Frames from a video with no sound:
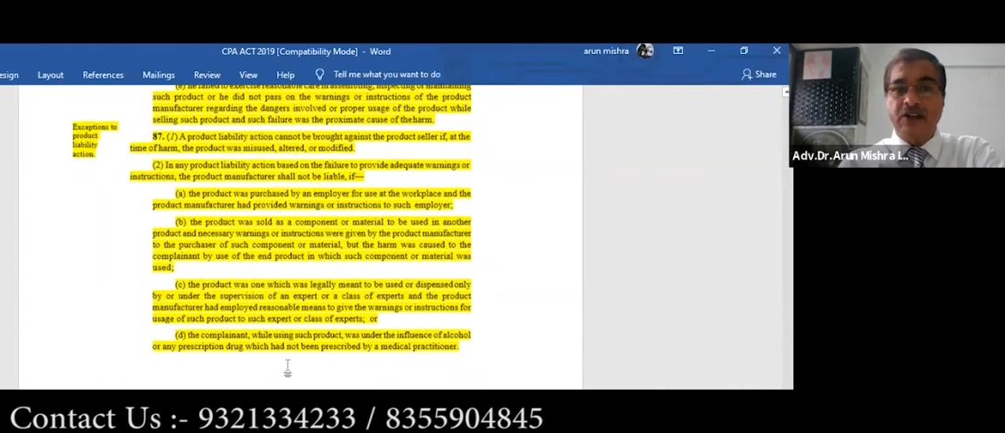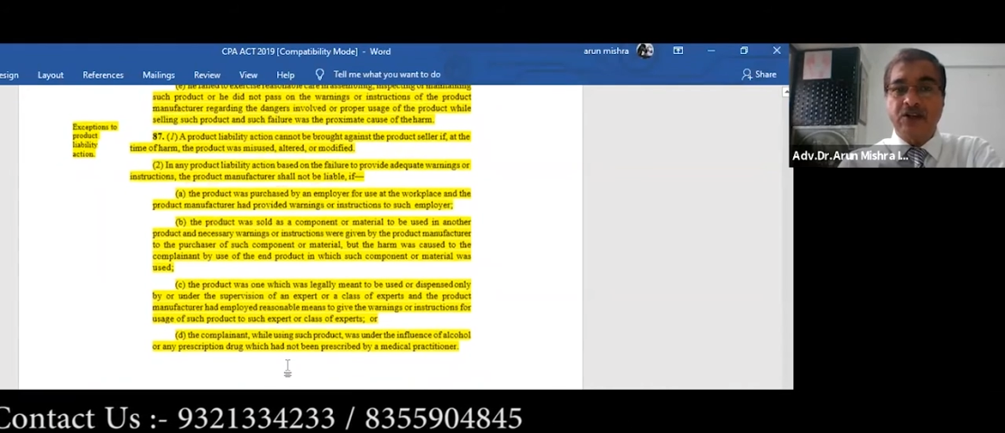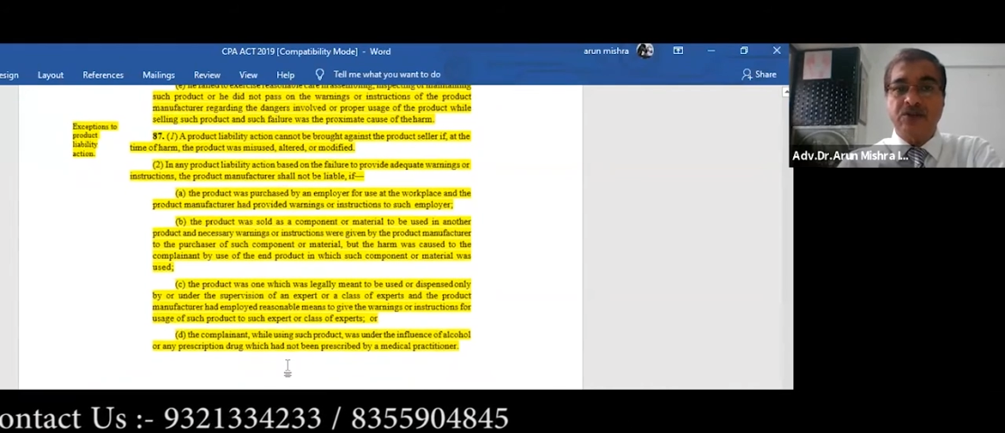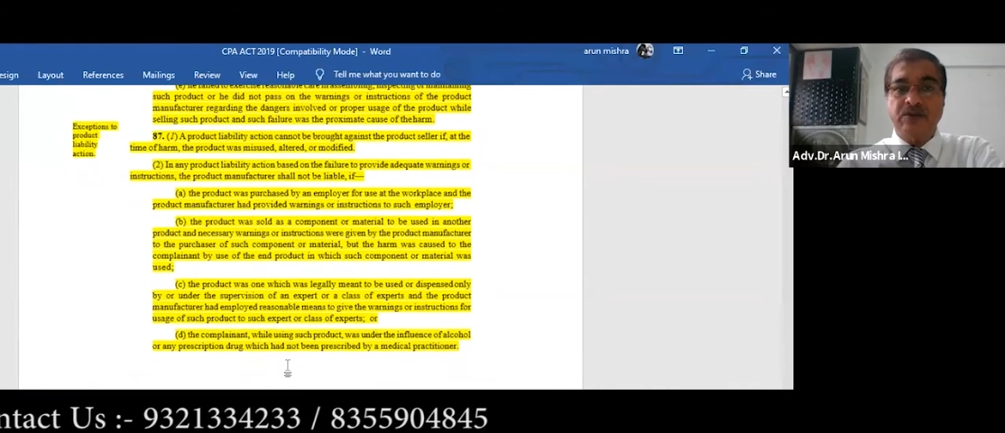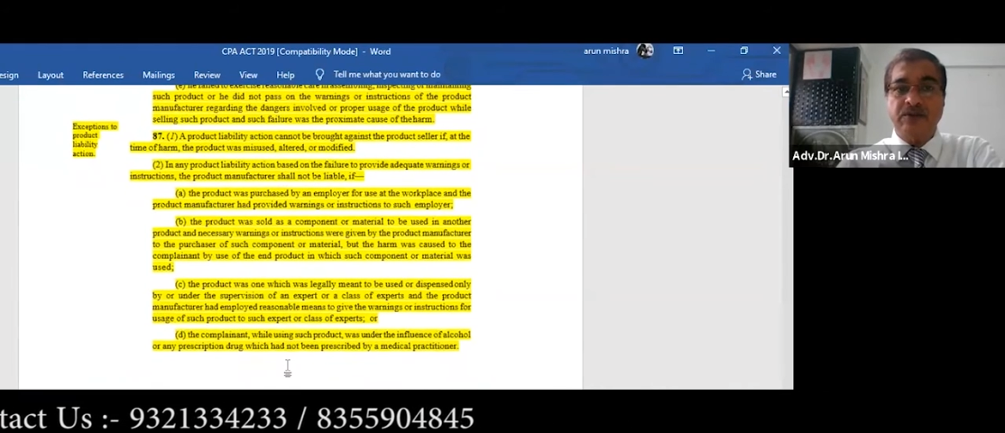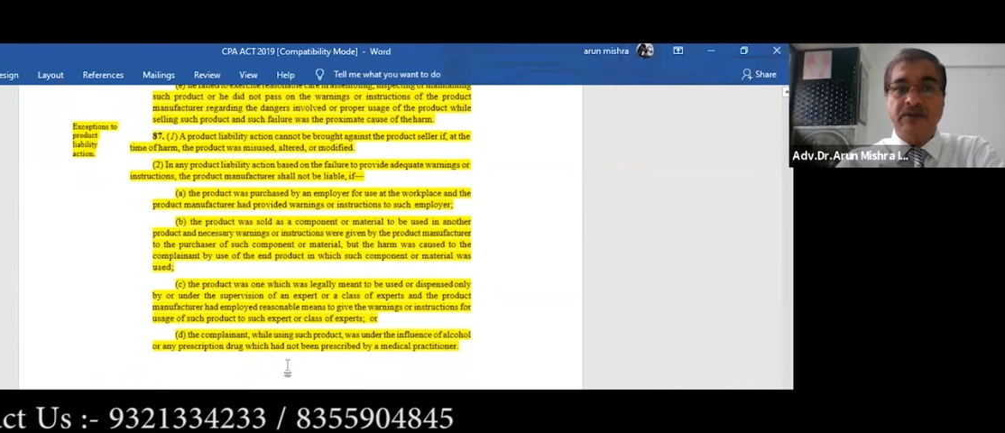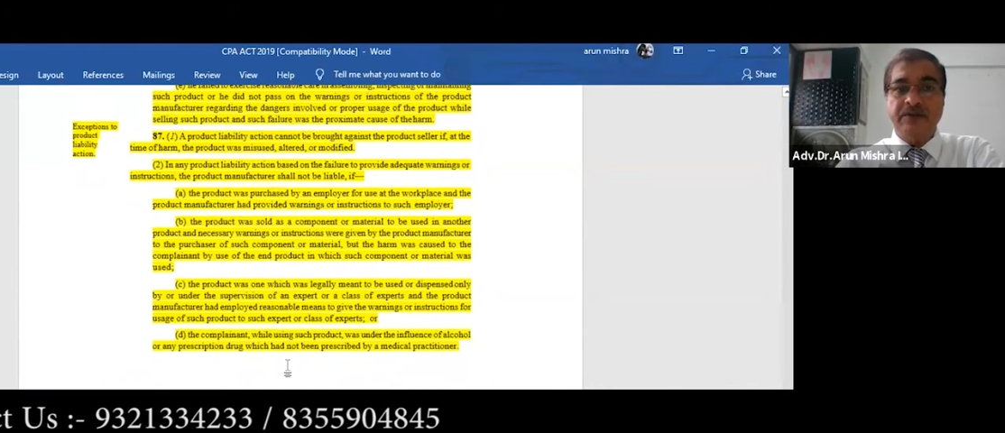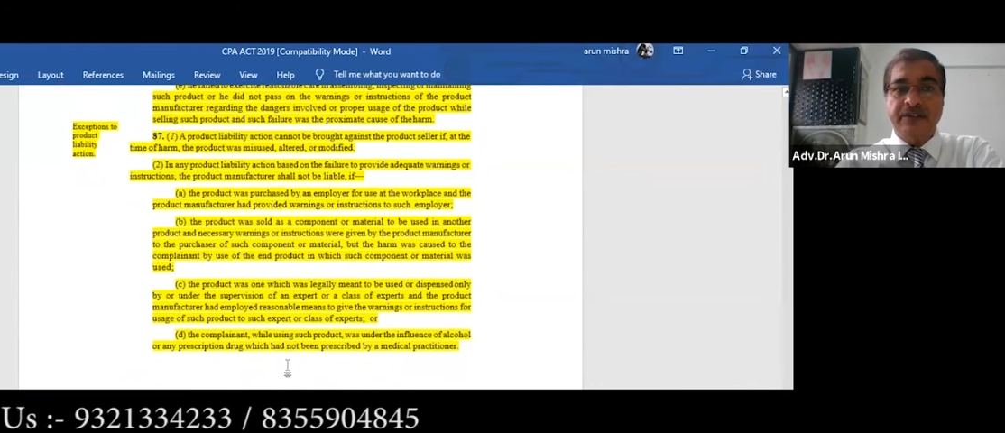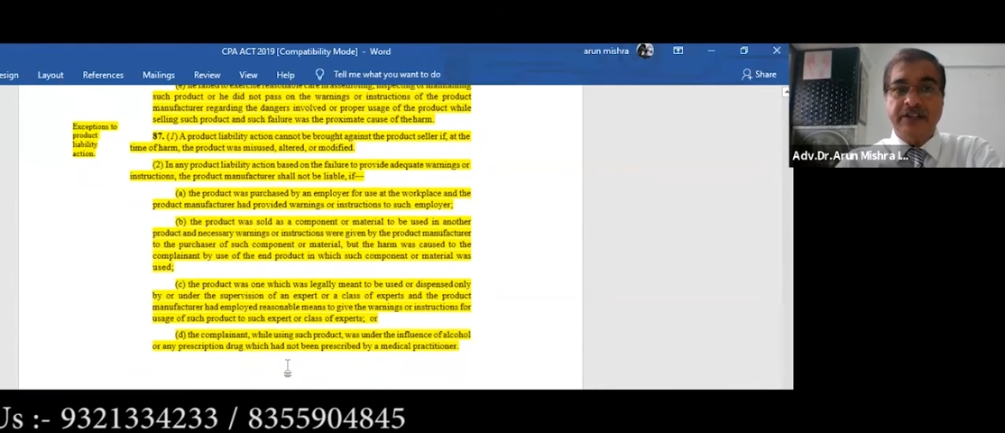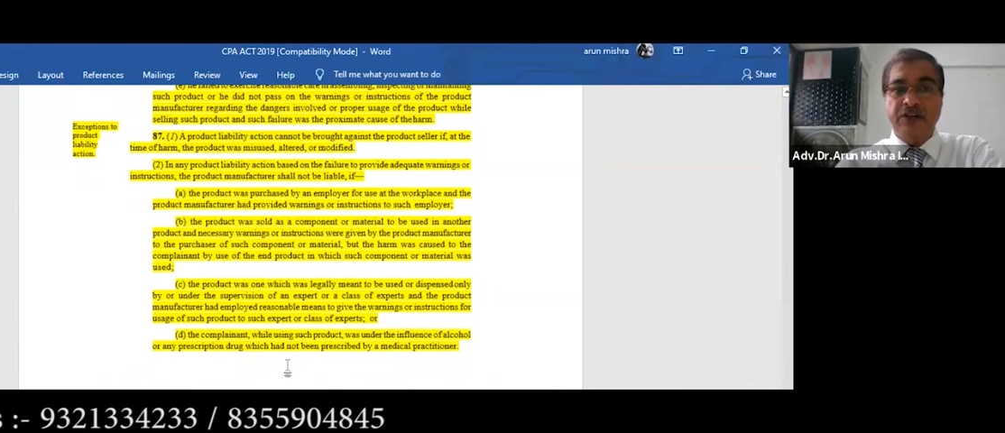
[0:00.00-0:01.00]
also
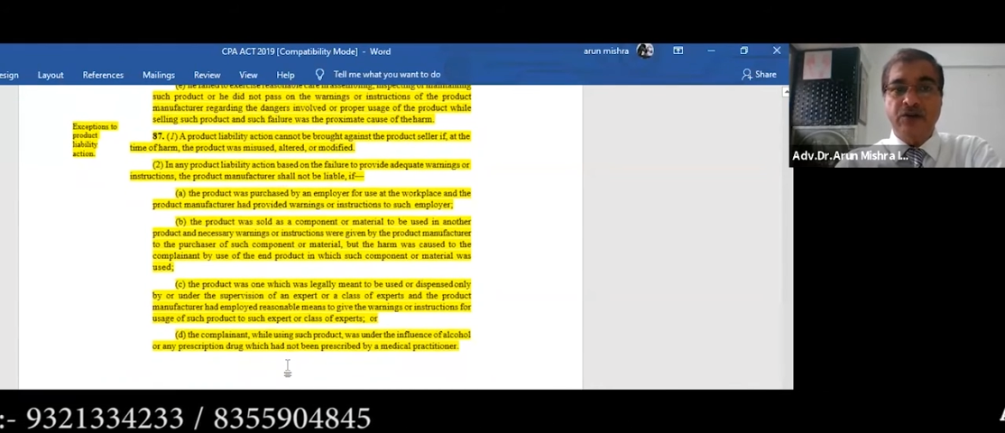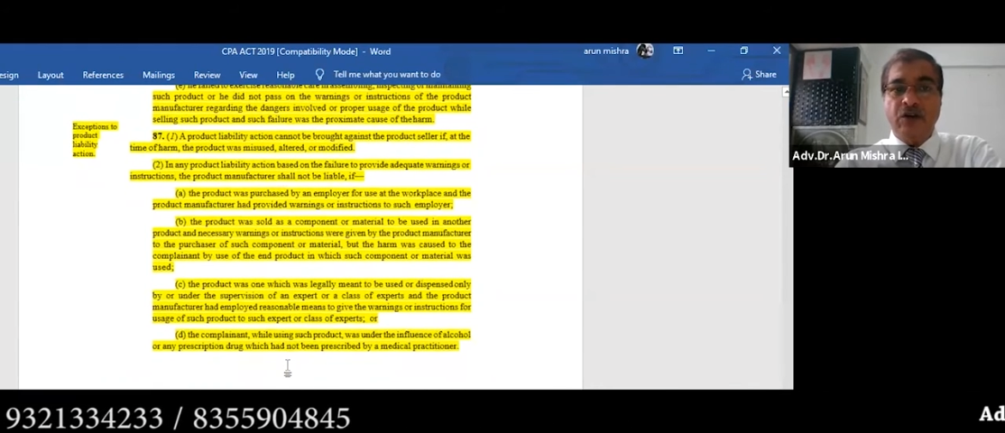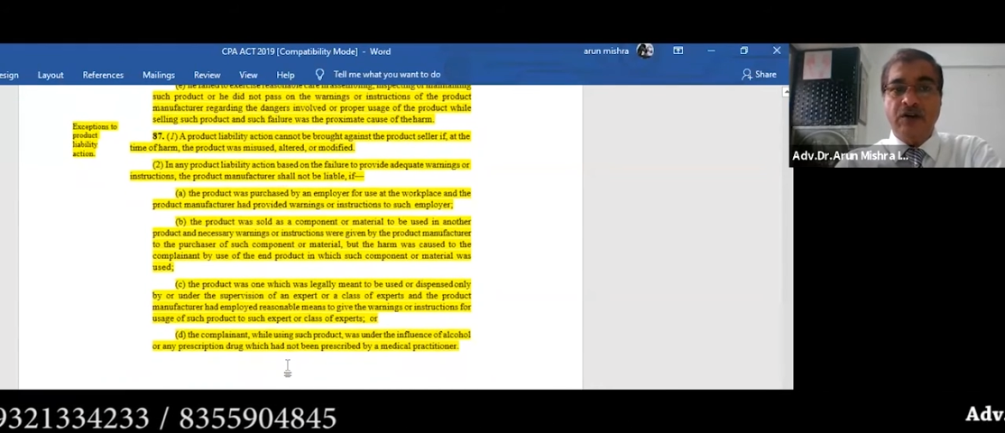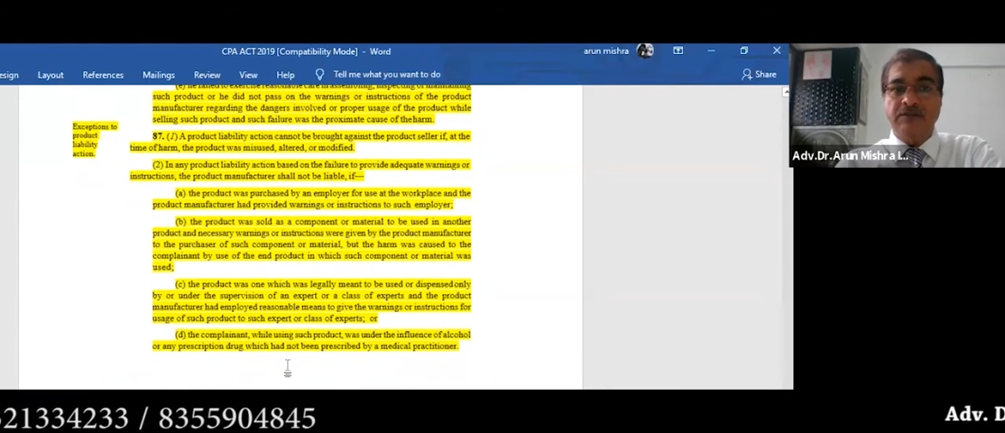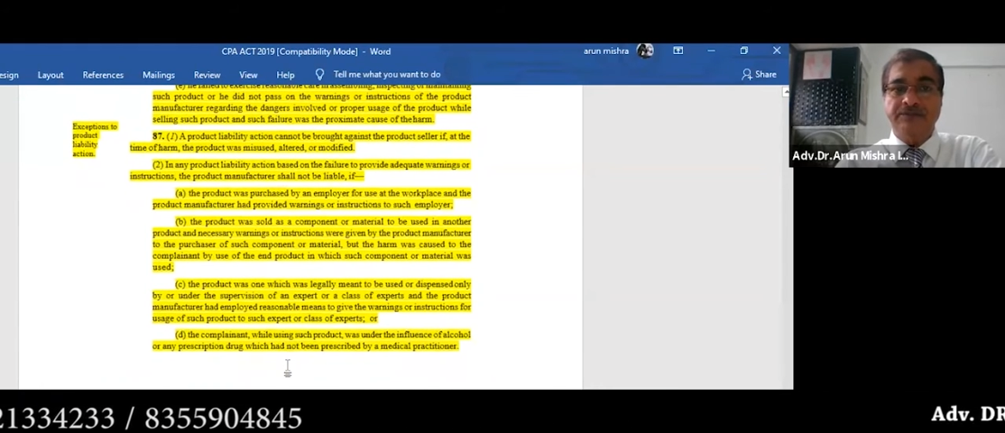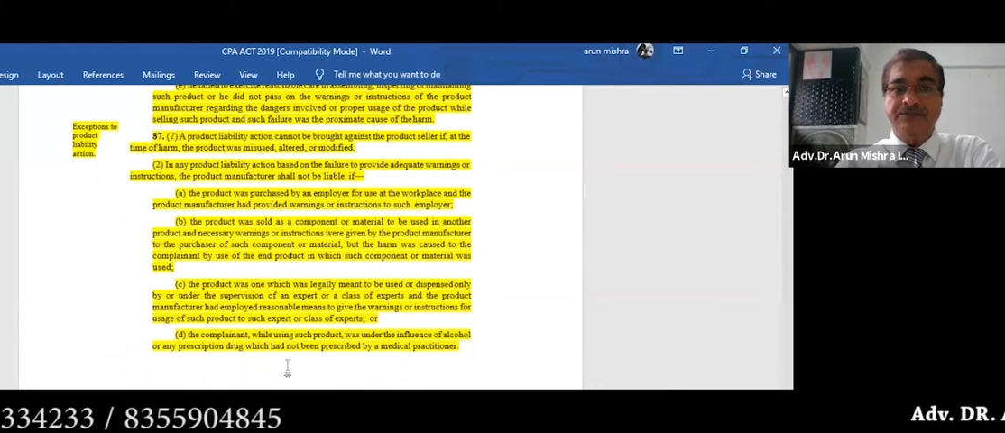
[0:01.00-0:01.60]
with the new law.